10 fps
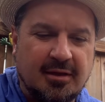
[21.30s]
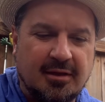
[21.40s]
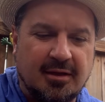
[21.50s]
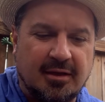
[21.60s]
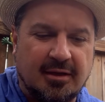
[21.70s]

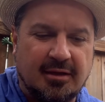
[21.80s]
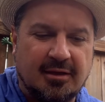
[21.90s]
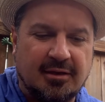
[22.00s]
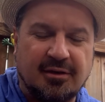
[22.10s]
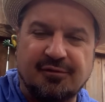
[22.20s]

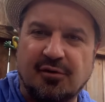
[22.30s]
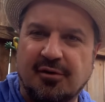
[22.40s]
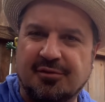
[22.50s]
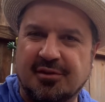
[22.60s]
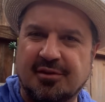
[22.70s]
it
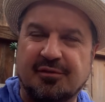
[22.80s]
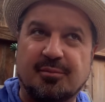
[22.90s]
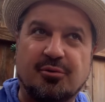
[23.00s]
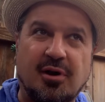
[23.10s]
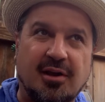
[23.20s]
involves a
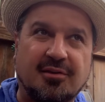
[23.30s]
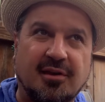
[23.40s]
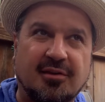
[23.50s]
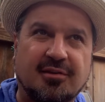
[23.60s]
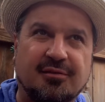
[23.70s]
different
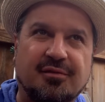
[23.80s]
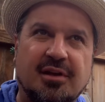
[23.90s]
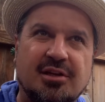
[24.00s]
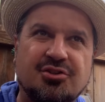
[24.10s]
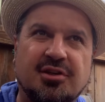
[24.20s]
process of
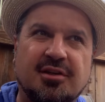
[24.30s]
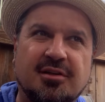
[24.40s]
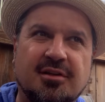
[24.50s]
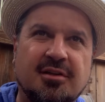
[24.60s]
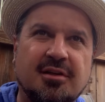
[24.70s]

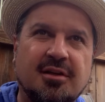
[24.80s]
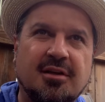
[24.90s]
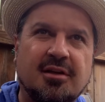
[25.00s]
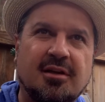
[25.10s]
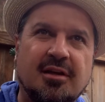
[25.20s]
aging
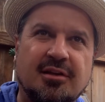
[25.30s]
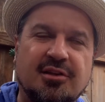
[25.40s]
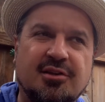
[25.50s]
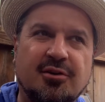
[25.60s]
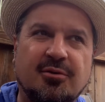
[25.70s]
and
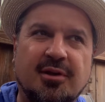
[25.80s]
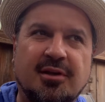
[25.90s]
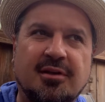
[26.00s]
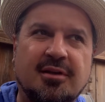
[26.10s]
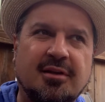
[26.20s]

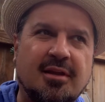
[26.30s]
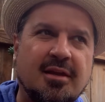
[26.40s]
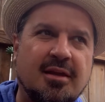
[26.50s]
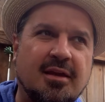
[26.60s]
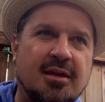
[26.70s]
curing
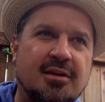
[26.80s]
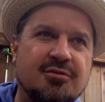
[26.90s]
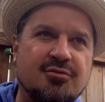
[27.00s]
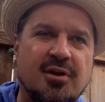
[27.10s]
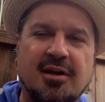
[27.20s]

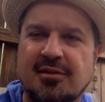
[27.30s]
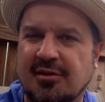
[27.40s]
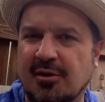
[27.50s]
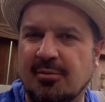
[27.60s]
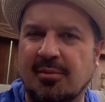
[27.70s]
and drying
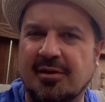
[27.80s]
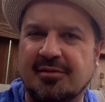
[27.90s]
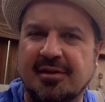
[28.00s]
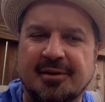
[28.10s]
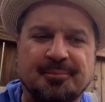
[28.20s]
the yerba
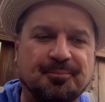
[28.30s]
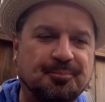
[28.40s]
mate